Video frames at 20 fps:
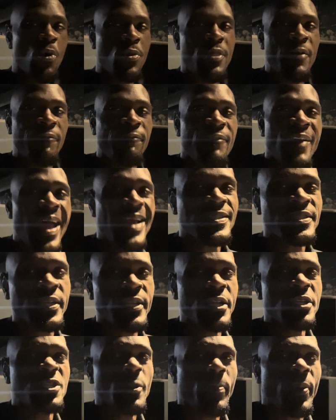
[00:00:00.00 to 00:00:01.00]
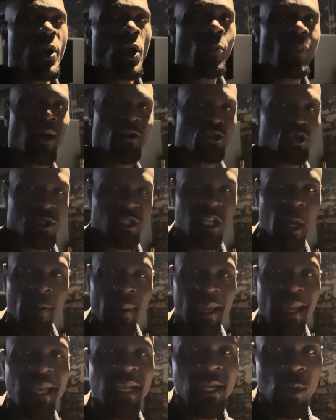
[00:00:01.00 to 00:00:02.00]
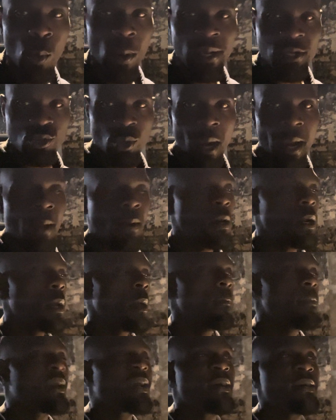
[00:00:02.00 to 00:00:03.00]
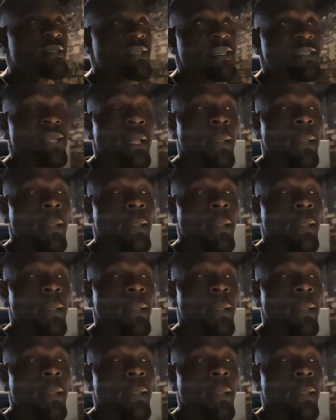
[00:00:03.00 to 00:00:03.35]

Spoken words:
the fat to disappear around your stomach anyways, right? Because it's the